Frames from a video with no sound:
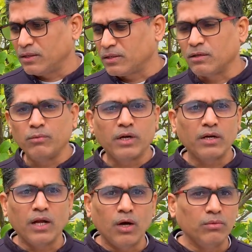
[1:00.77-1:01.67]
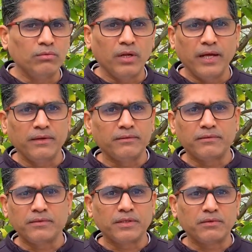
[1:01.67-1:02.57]
somewhere around like
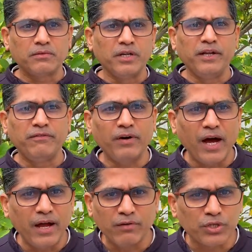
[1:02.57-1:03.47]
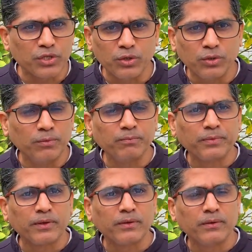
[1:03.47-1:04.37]
35 or so,
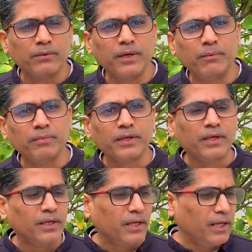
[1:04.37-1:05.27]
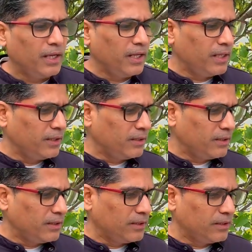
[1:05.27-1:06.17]
right? And
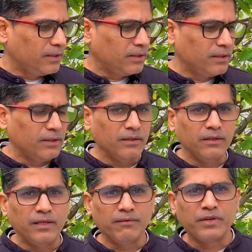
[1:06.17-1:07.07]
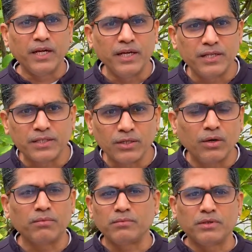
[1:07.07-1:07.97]
they have kids,
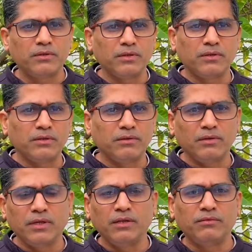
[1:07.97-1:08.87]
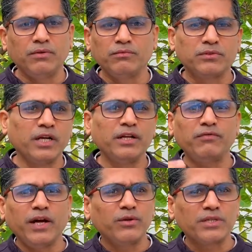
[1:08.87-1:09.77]
and from
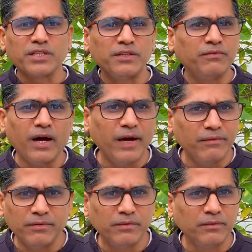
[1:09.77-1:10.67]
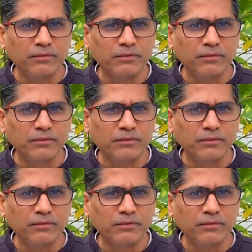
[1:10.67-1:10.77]
35 to 65,